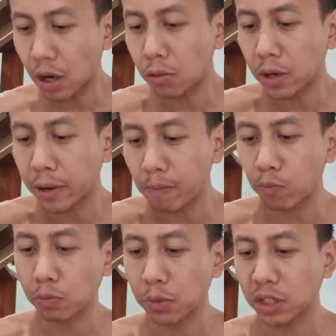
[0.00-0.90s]
All right,
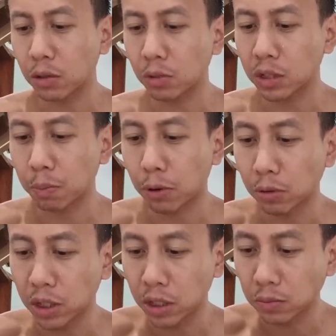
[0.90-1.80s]
mix it with some
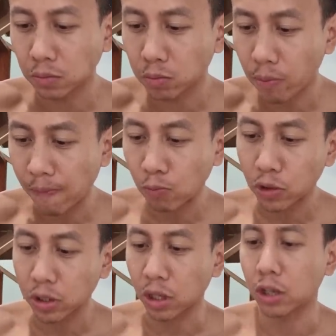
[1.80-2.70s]
protein.
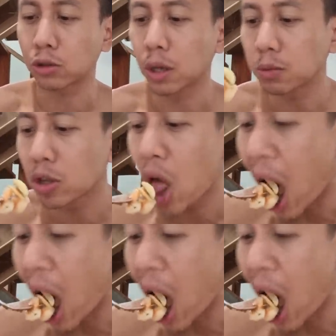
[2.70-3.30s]
Got our shrimps.